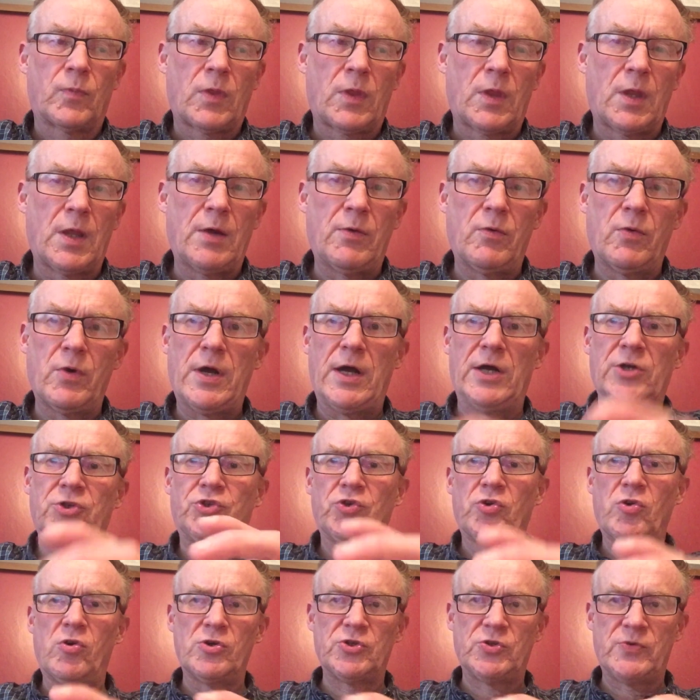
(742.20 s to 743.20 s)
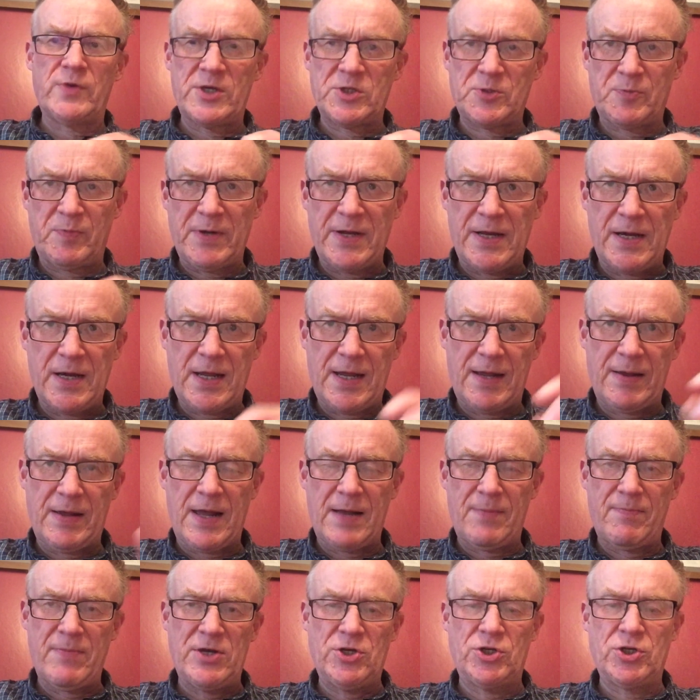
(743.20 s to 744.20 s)
Now, I should also explain, I
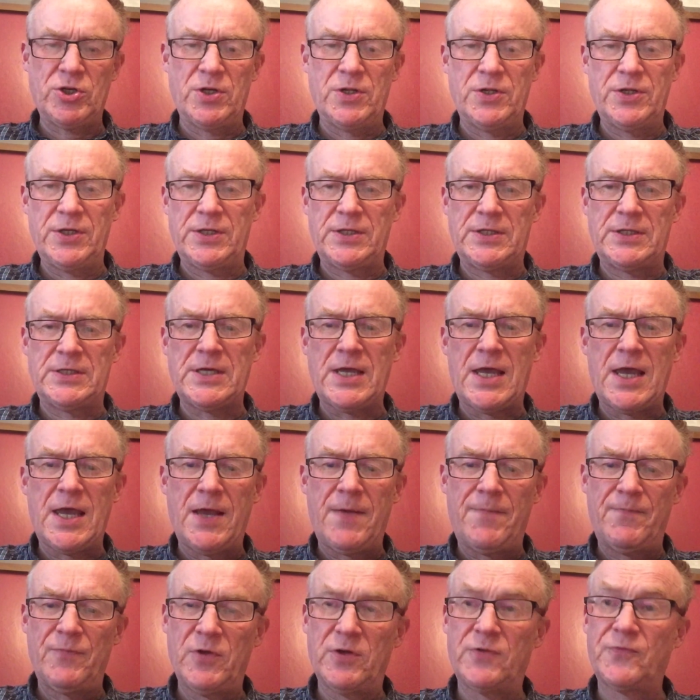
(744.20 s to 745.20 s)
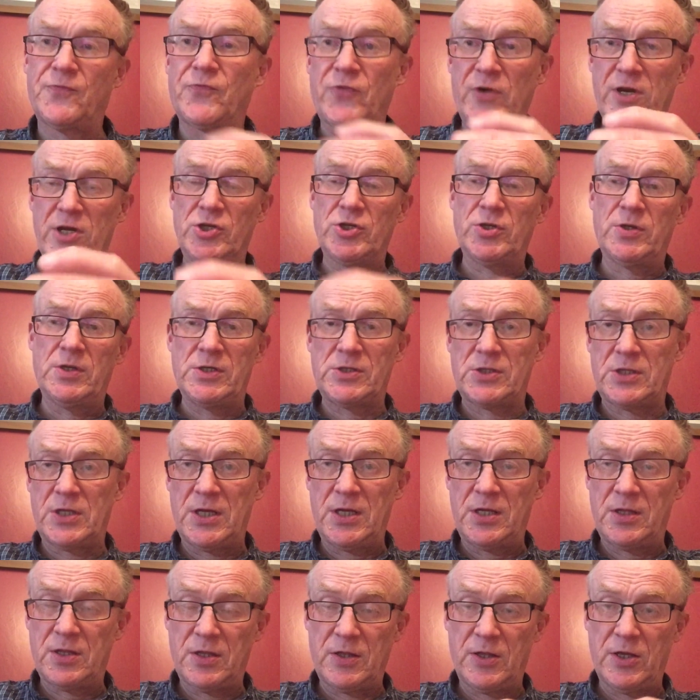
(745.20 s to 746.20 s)
mentioned that Frisian is
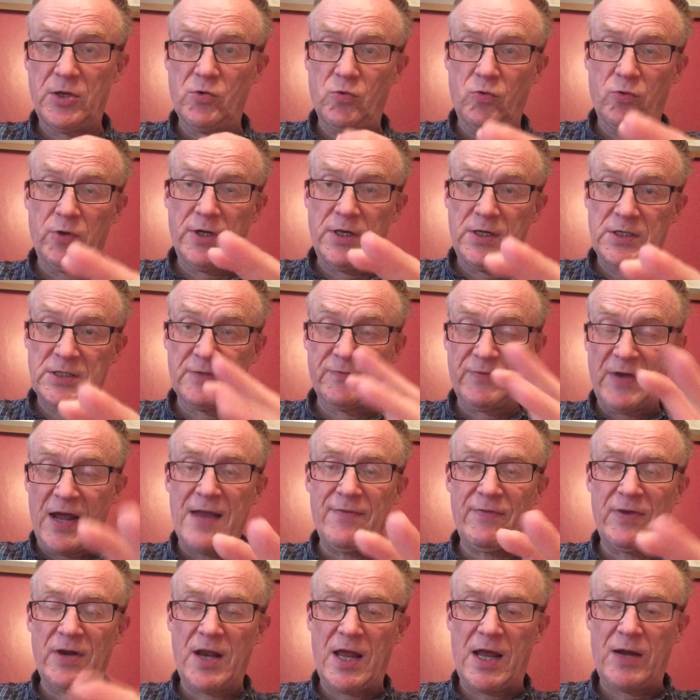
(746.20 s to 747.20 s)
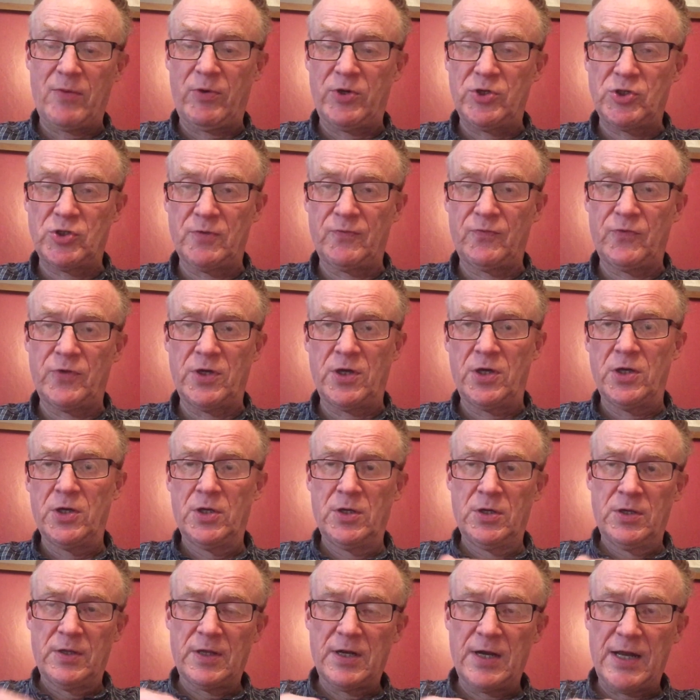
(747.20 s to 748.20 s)
the only surviving language of the
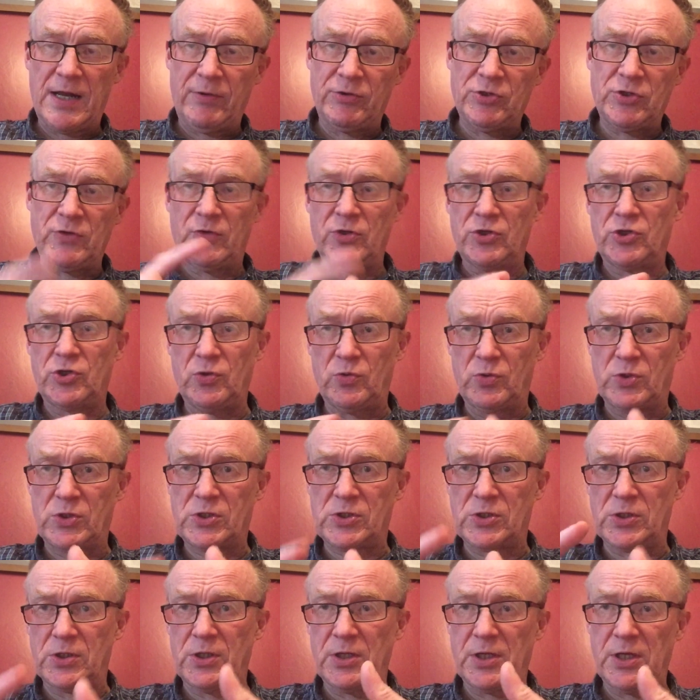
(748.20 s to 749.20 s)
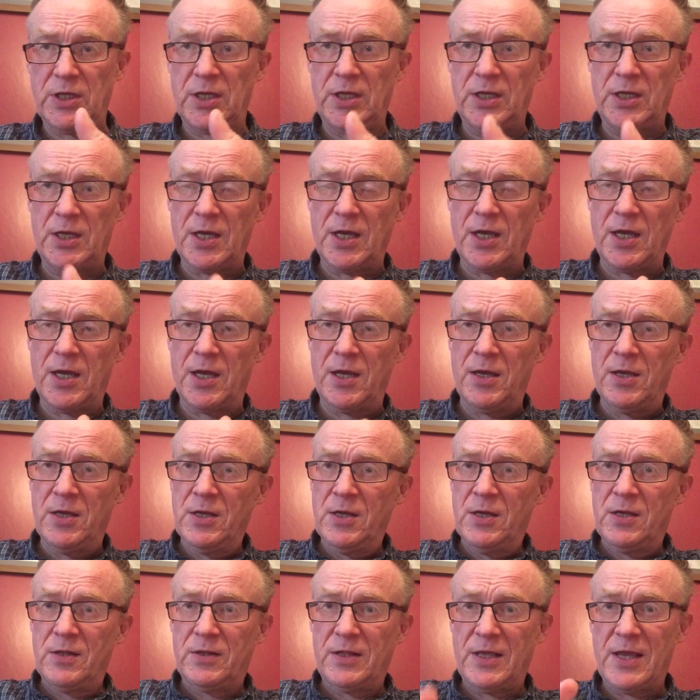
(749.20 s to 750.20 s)
language of the Jutes and
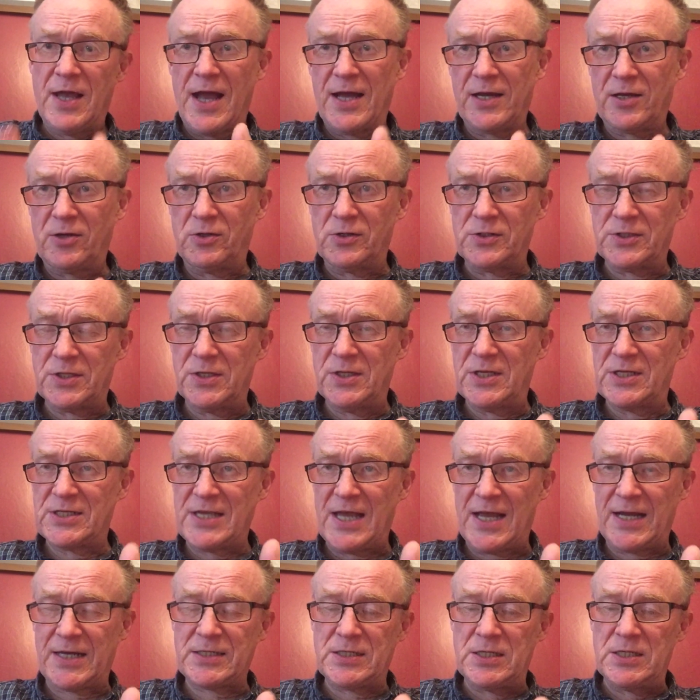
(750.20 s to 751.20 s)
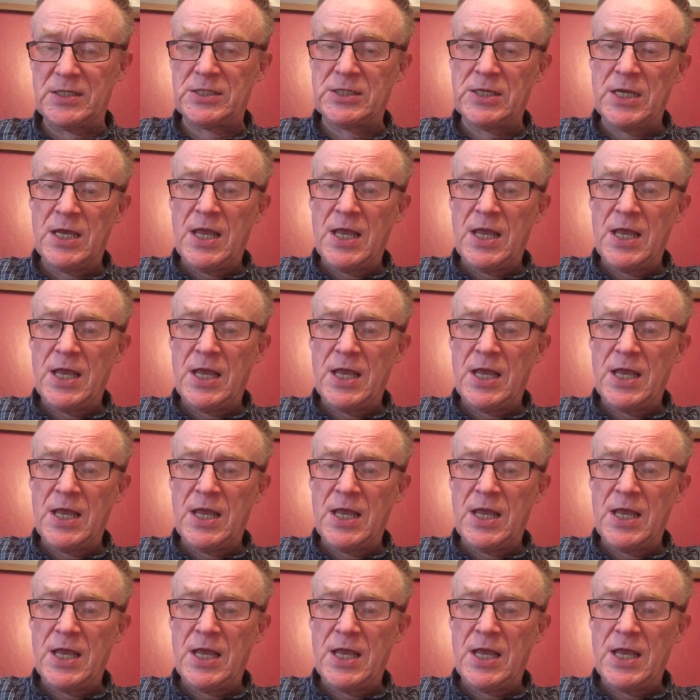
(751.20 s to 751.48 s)
the Angles and the Saxons,